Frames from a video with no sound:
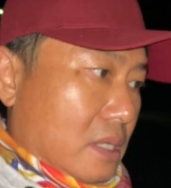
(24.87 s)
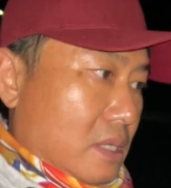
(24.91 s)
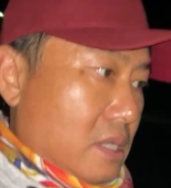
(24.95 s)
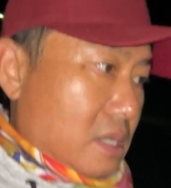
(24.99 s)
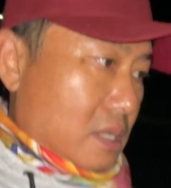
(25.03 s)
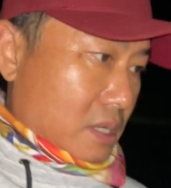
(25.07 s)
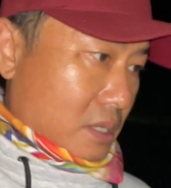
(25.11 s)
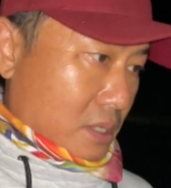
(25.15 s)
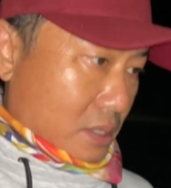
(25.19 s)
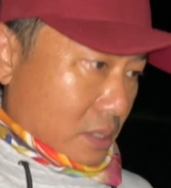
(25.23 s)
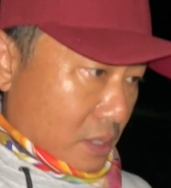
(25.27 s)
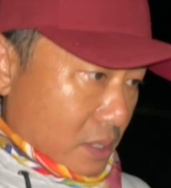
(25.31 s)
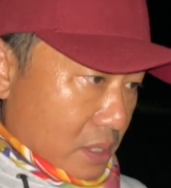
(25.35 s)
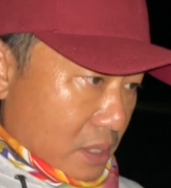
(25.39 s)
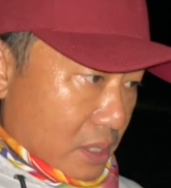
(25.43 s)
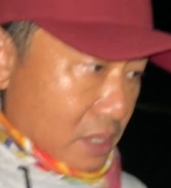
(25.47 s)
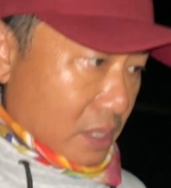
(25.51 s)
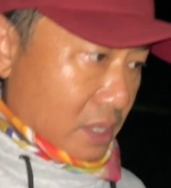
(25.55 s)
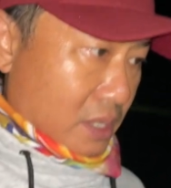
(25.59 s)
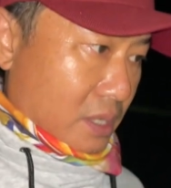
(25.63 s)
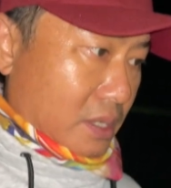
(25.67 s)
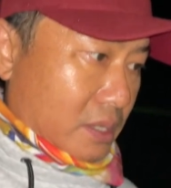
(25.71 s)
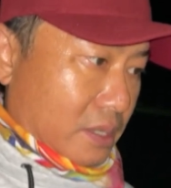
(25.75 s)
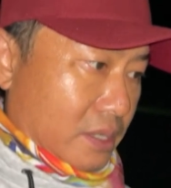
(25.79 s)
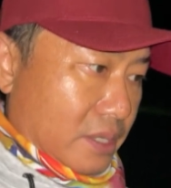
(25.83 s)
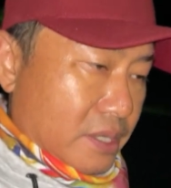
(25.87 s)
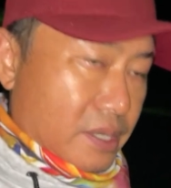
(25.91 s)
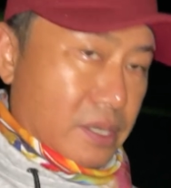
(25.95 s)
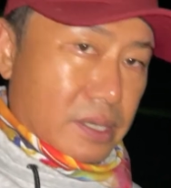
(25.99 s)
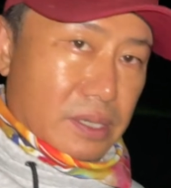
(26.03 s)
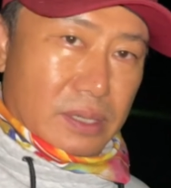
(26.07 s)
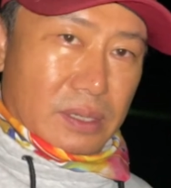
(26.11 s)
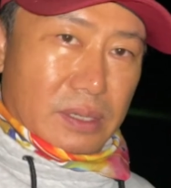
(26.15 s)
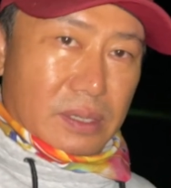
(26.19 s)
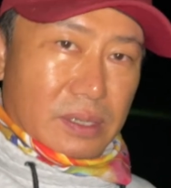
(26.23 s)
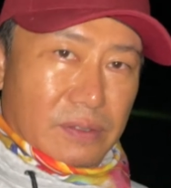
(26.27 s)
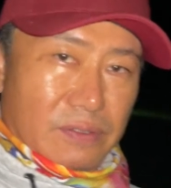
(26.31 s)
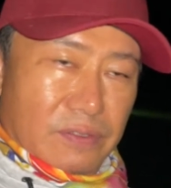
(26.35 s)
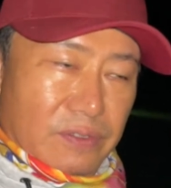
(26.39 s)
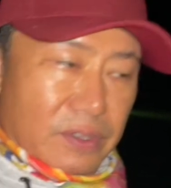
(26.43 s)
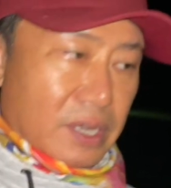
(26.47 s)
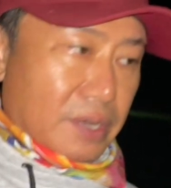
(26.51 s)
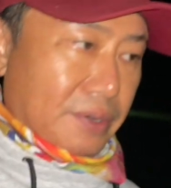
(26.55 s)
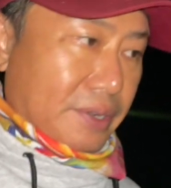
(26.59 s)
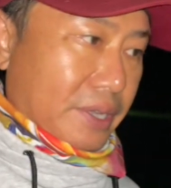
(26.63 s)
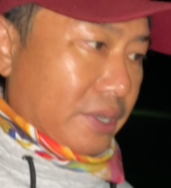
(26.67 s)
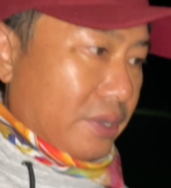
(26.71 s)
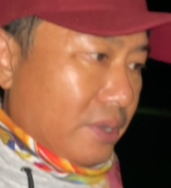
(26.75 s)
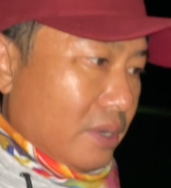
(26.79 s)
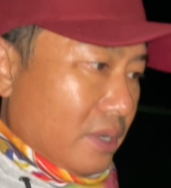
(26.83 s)
Uh, this is
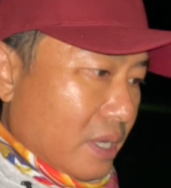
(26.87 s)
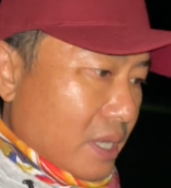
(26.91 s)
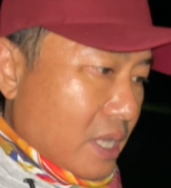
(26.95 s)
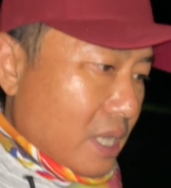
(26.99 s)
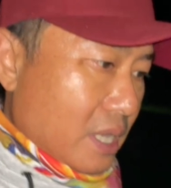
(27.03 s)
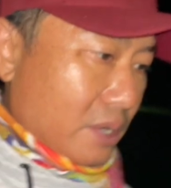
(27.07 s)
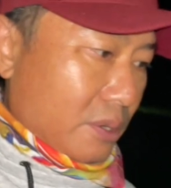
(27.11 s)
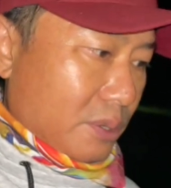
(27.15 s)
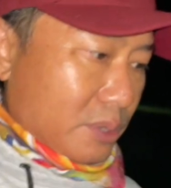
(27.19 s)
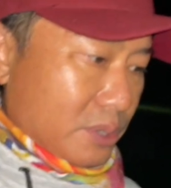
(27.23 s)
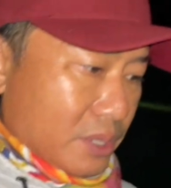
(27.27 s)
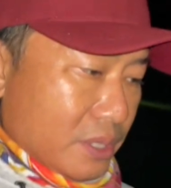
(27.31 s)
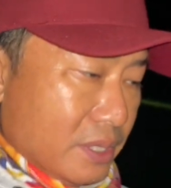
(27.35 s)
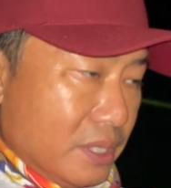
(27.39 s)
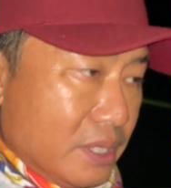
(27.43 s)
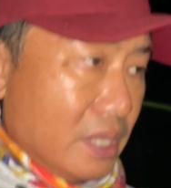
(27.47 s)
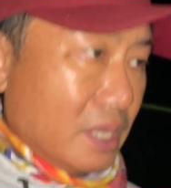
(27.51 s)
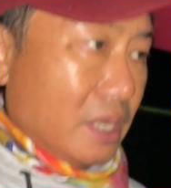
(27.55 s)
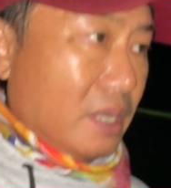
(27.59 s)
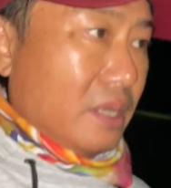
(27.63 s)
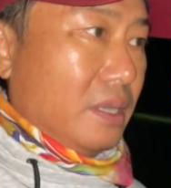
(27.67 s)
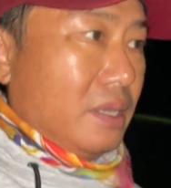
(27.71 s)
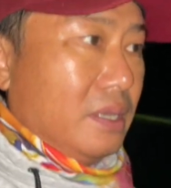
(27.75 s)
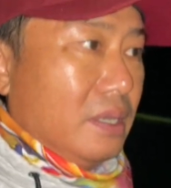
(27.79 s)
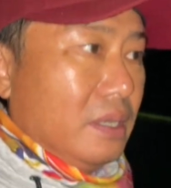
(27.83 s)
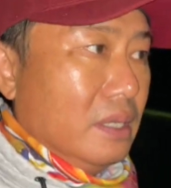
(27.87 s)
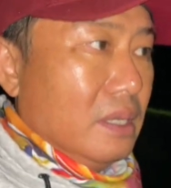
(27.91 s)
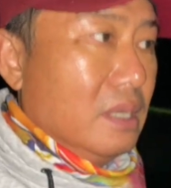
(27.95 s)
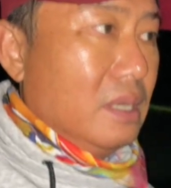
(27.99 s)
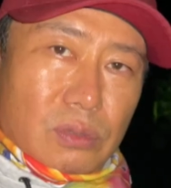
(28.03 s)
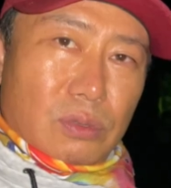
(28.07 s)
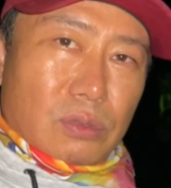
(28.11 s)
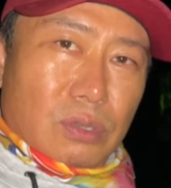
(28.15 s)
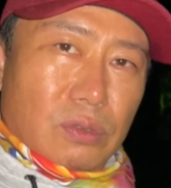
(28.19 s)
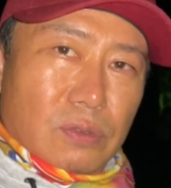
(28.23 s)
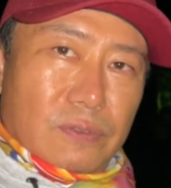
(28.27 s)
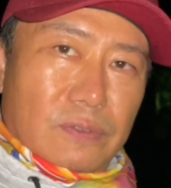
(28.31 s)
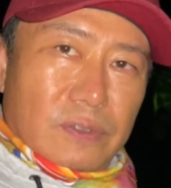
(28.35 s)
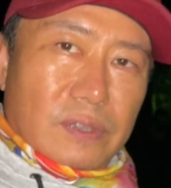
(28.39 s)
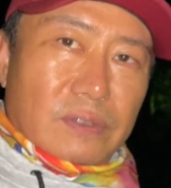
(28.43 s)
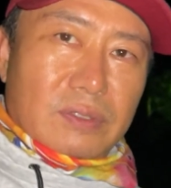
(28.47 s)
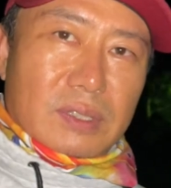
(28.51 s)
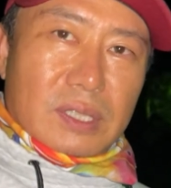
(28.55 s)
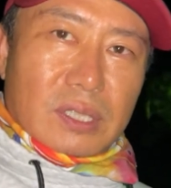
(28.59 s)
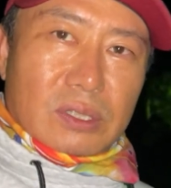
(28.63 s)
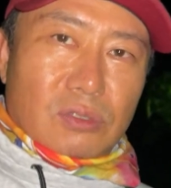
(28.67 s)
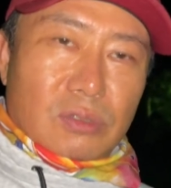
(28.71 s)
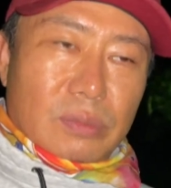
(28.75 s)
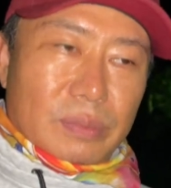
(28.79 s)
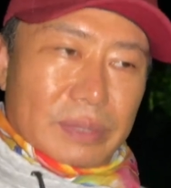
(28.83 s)
very early hours on Saturday, two fifty
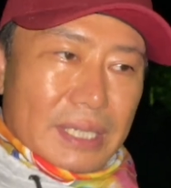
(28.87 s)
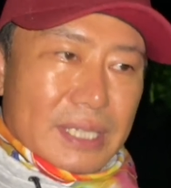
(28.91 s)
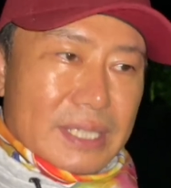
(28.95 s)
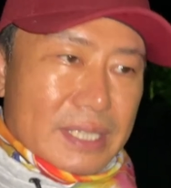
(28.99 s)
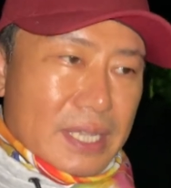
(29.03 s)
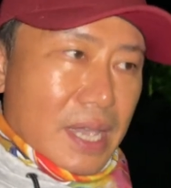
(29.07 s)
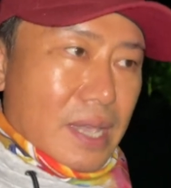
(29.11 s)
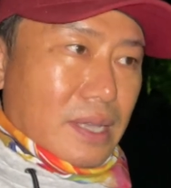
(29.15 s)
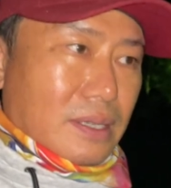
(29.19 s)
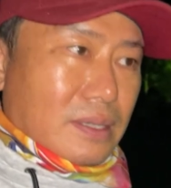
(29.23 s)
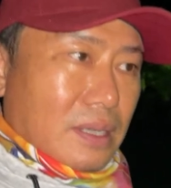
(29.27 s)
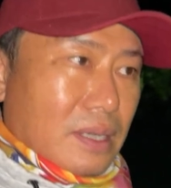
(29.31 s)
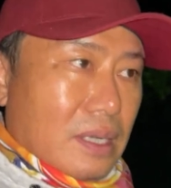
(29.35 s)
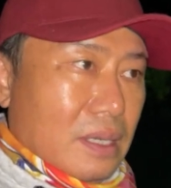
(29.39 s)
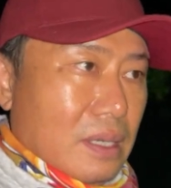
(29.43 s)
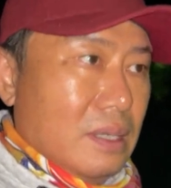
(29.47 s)
to be exact,